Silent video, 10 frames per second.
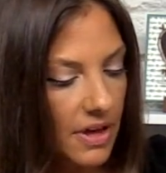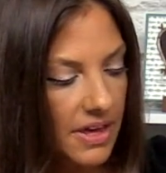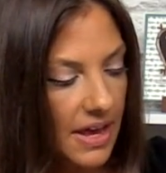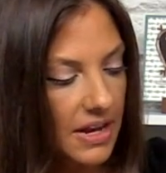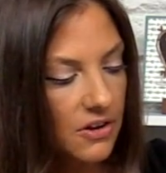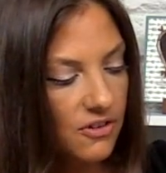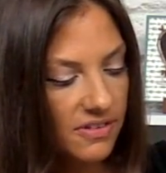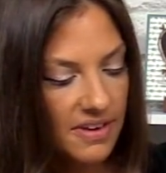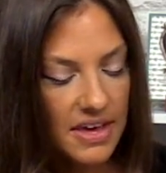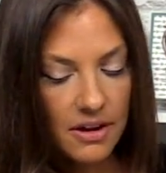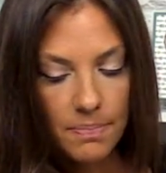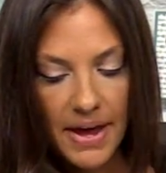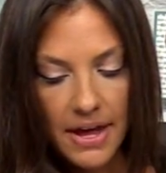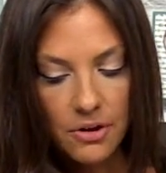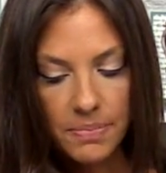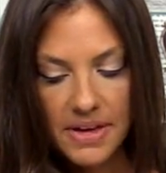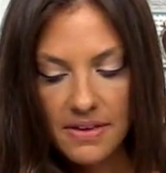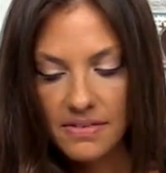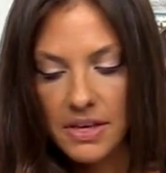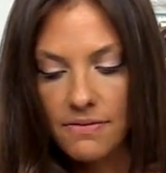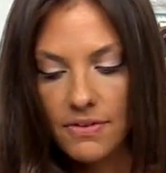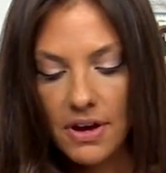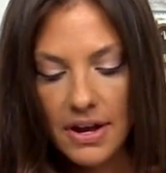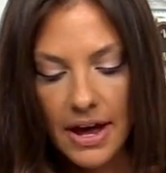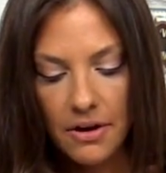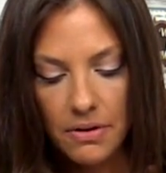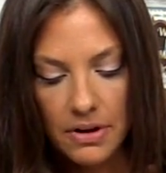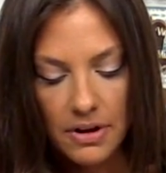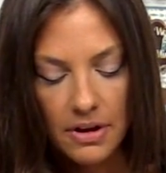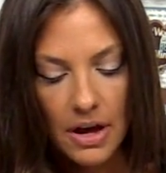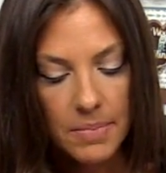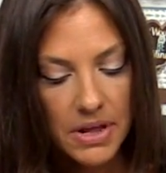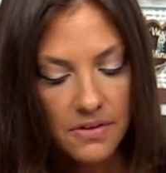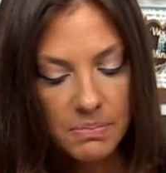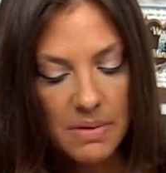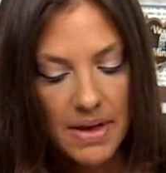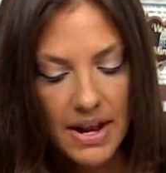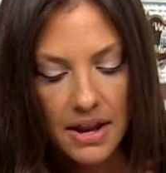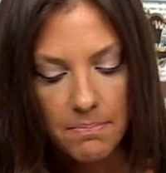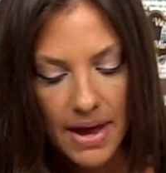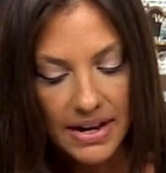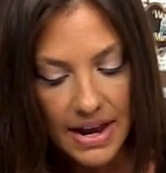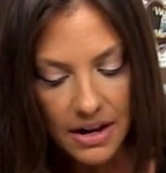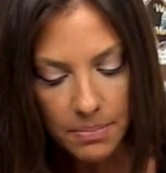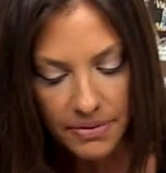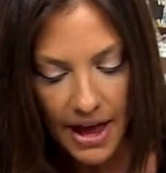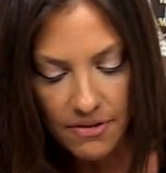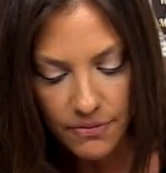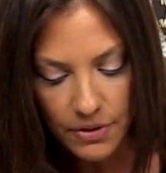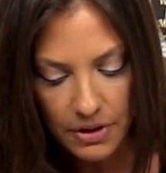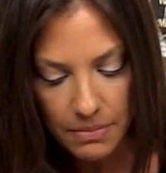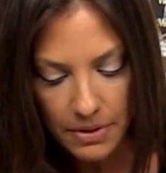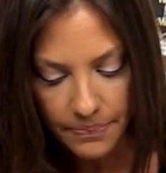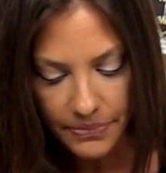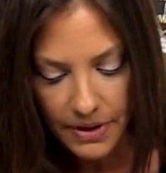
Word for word: again, you just take your panel piece that you've cut out. I'm gonna use my magnetic platform